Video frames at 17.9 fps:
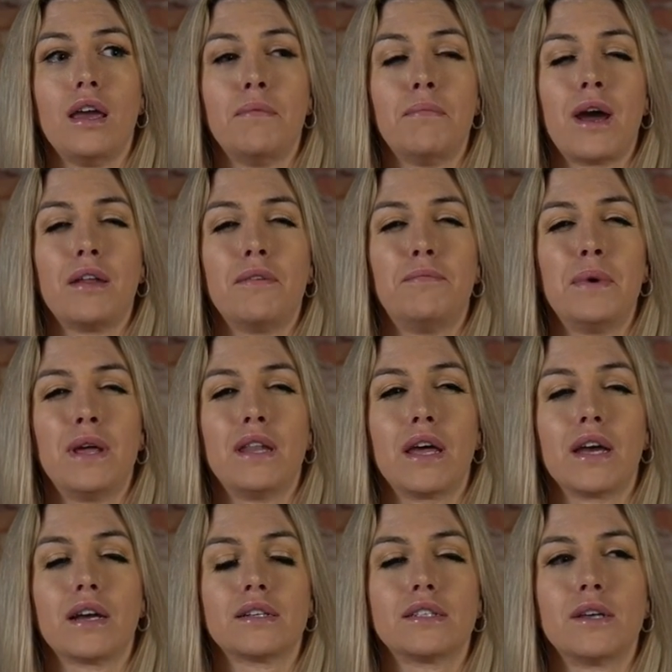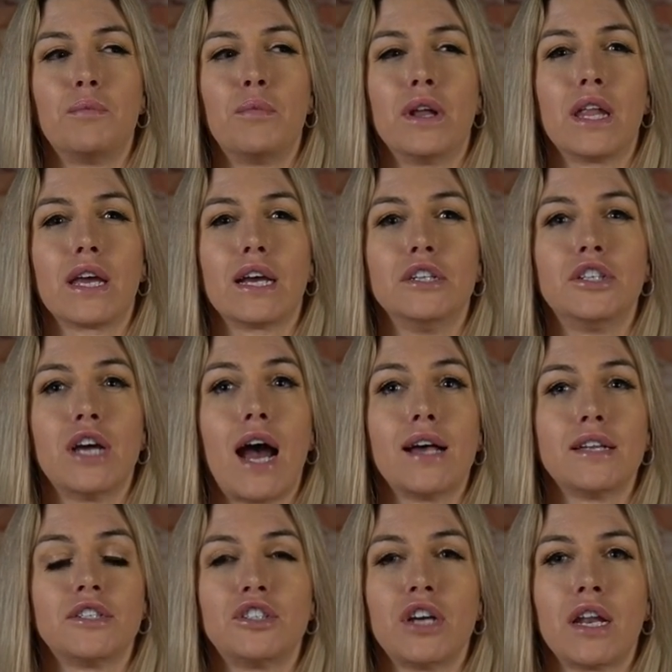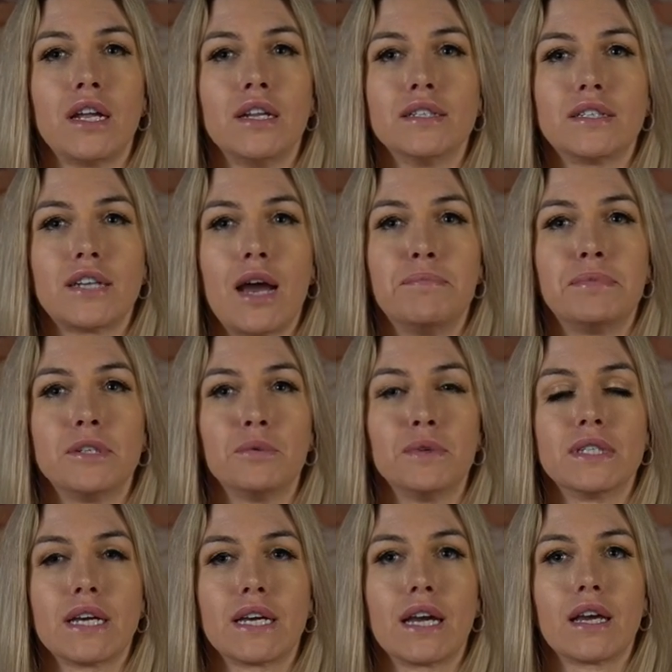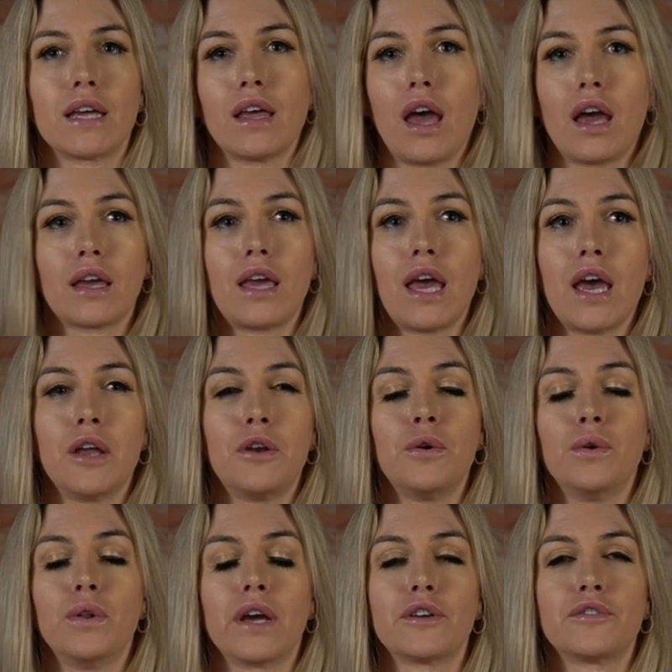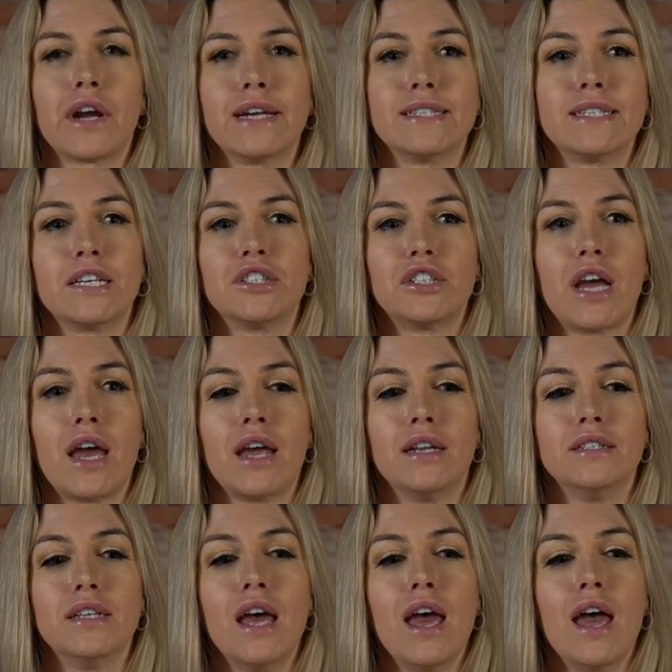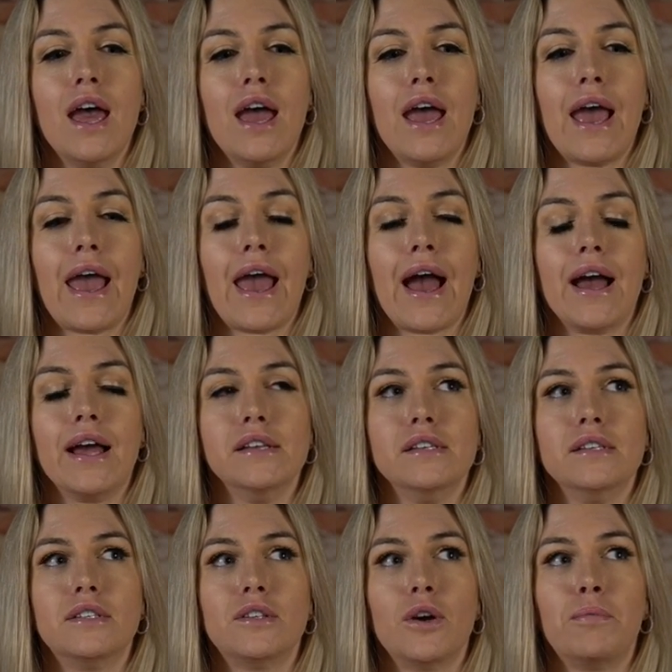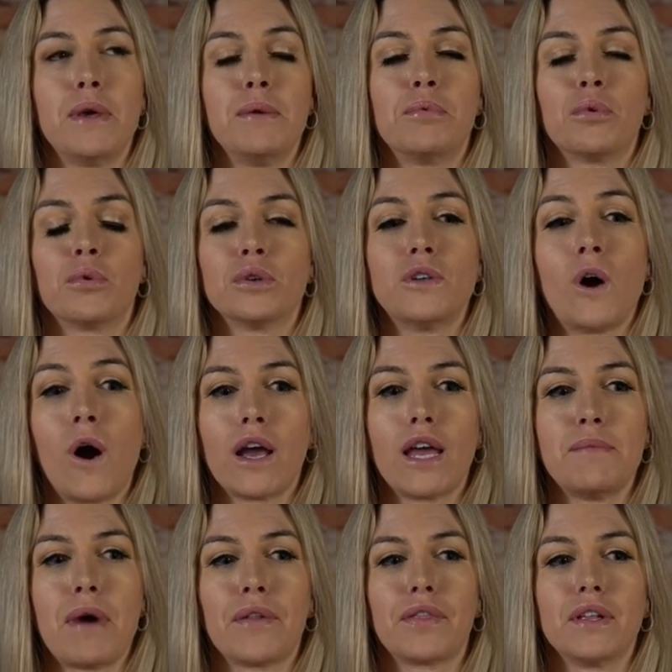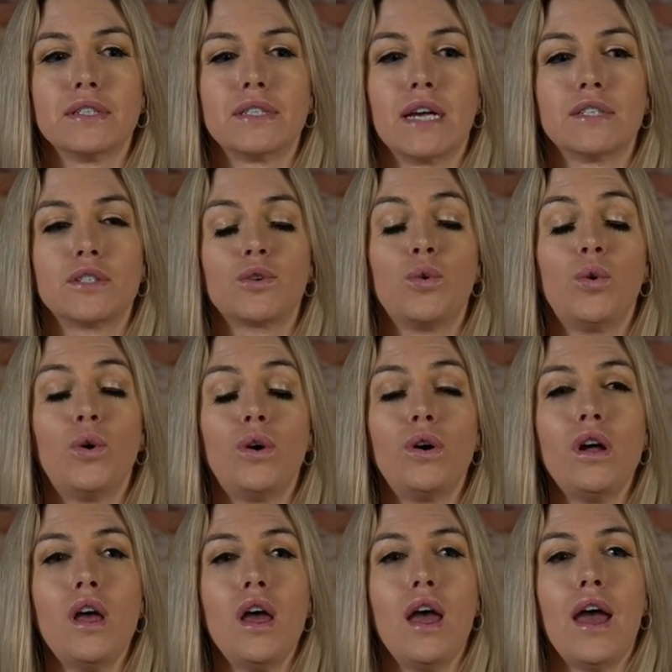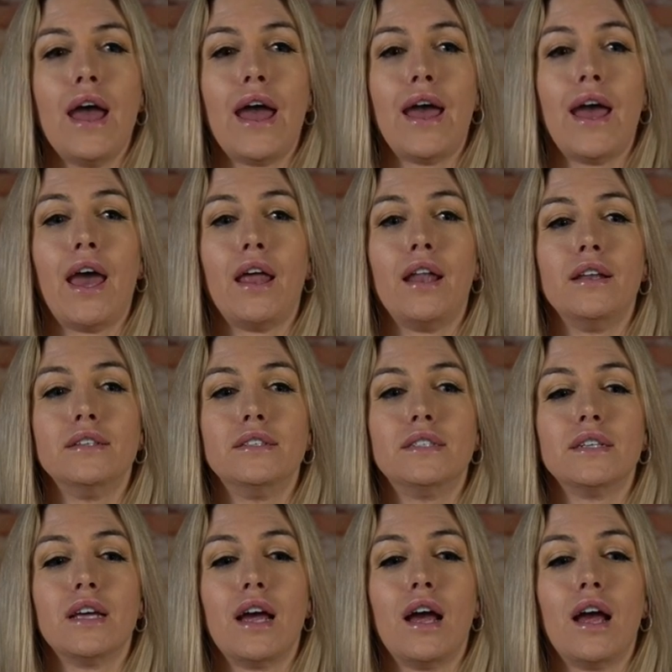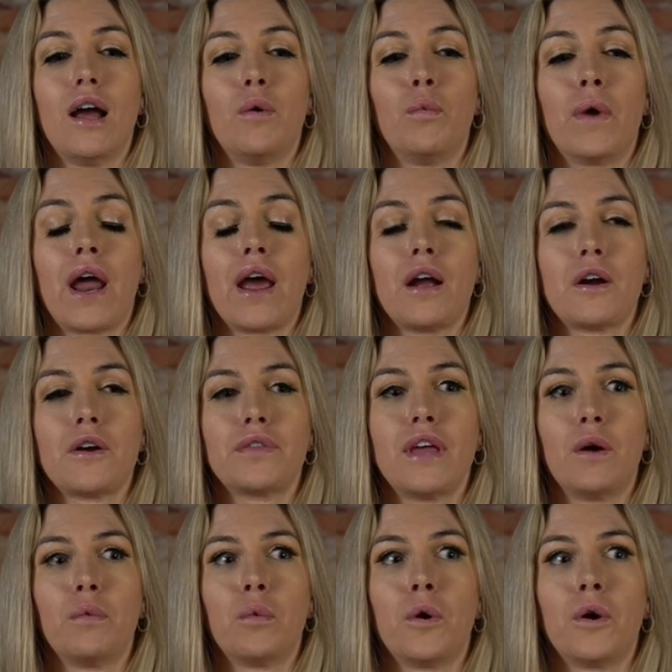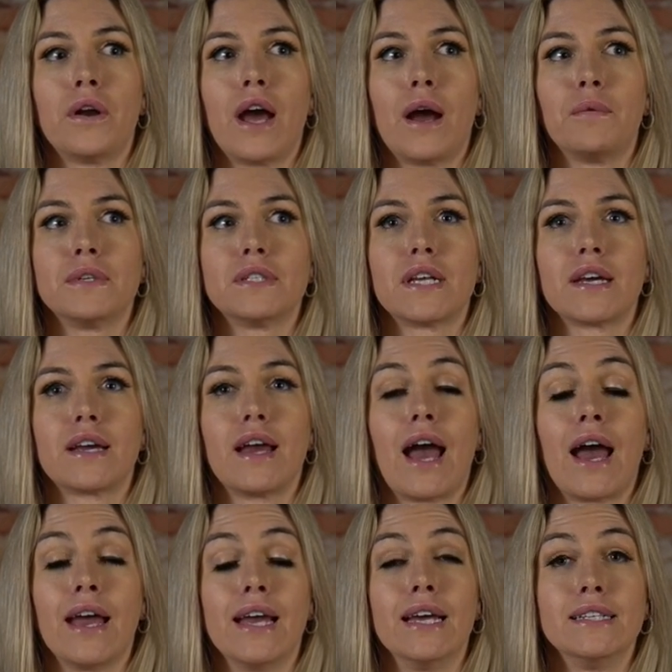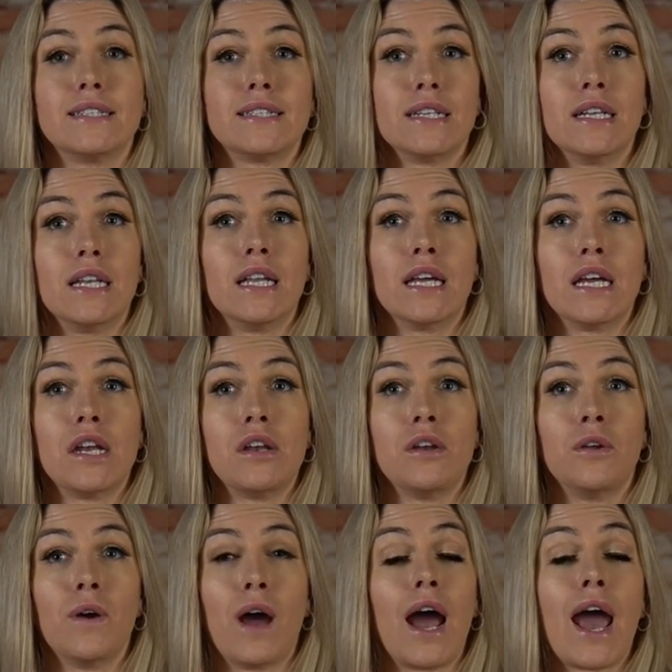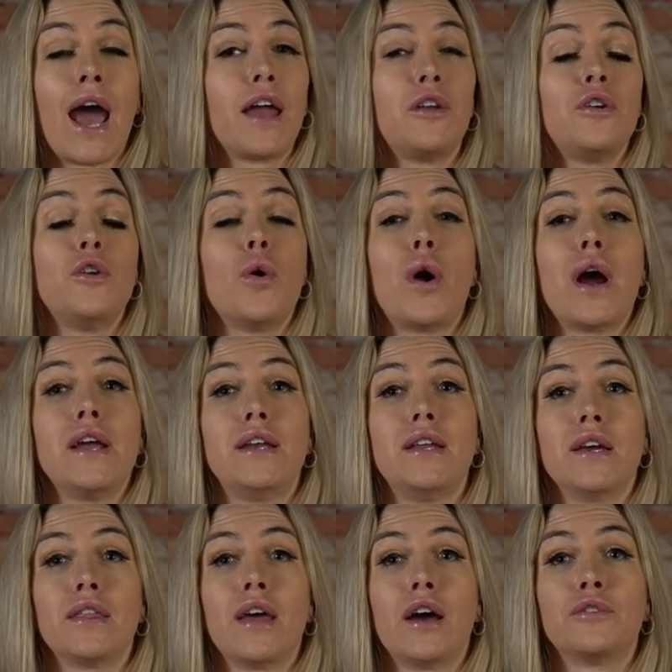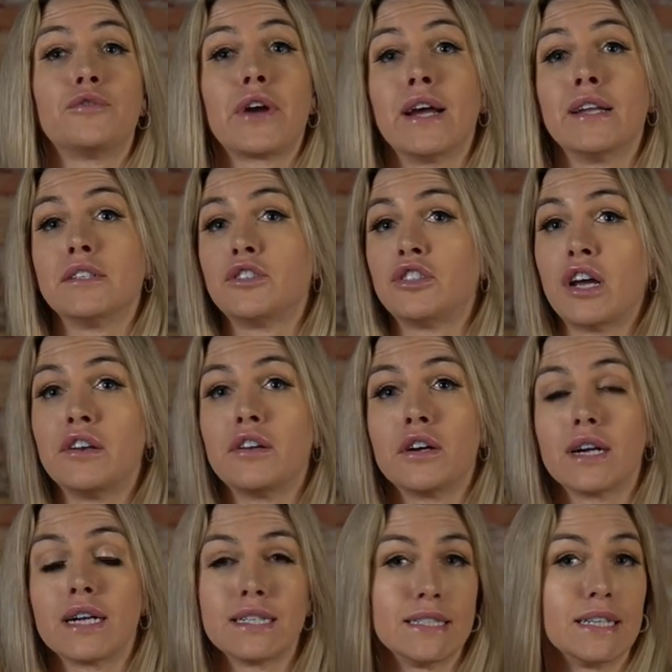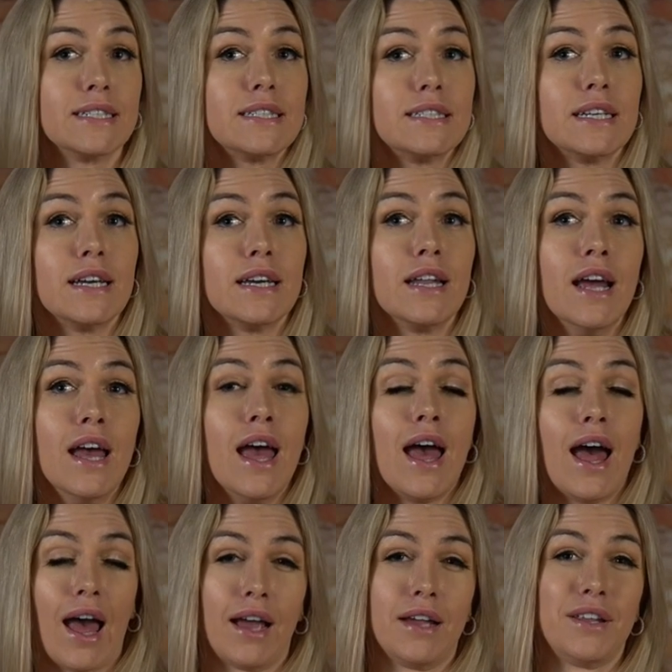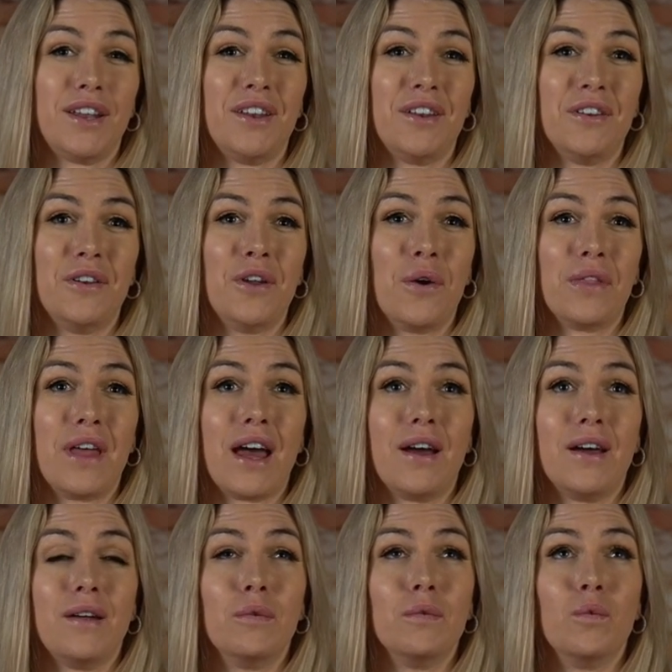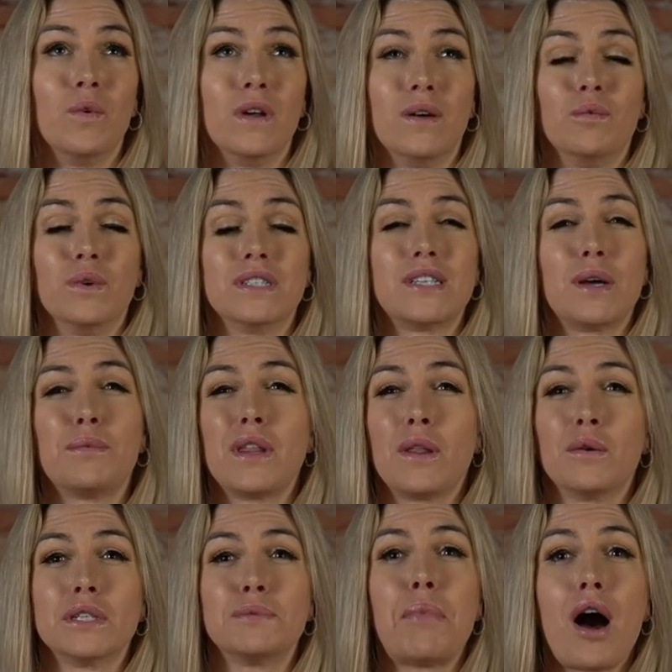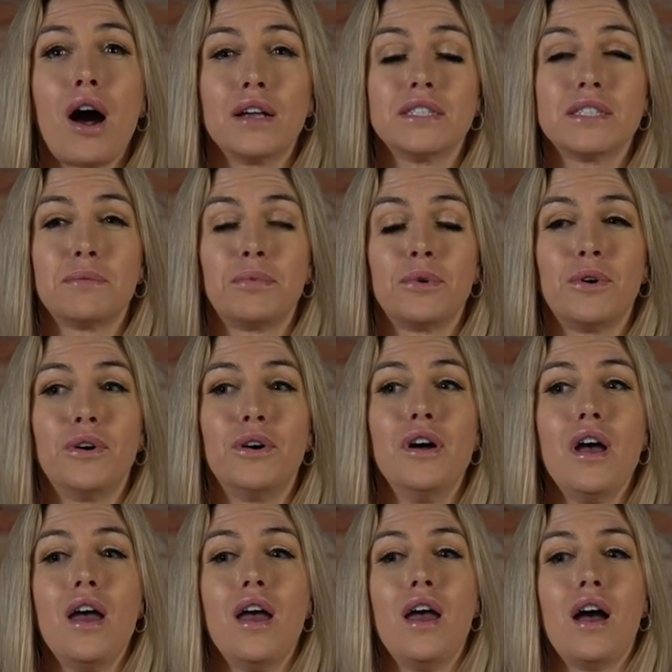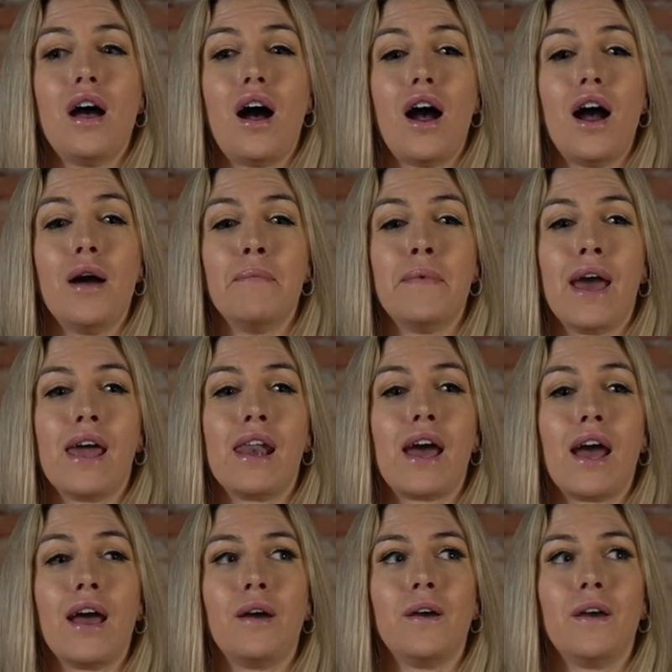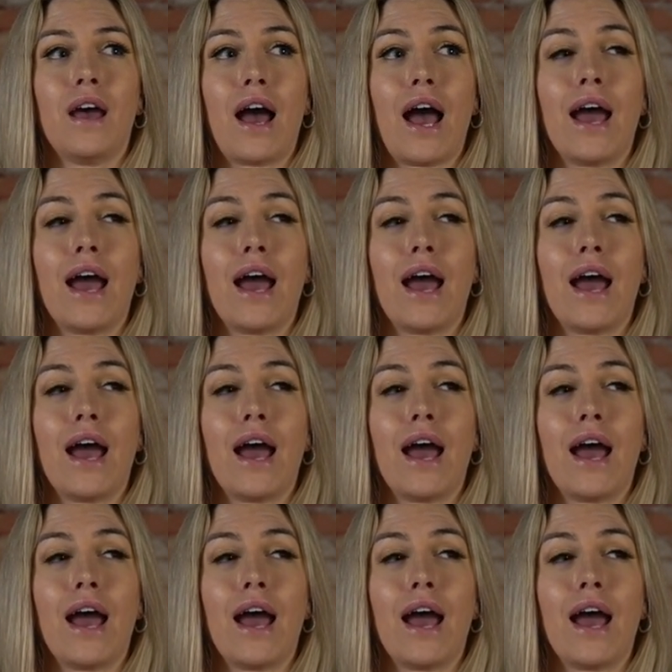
it might have been like someone like a Jazz Jennings type. So it was like a, a kid who like transitioned. And so people were talking about this at school. And when I heard that word, I was like, I instantly knew, I had no idea that transgender existed. I didn't know that w- was something that was possible. Um, and I,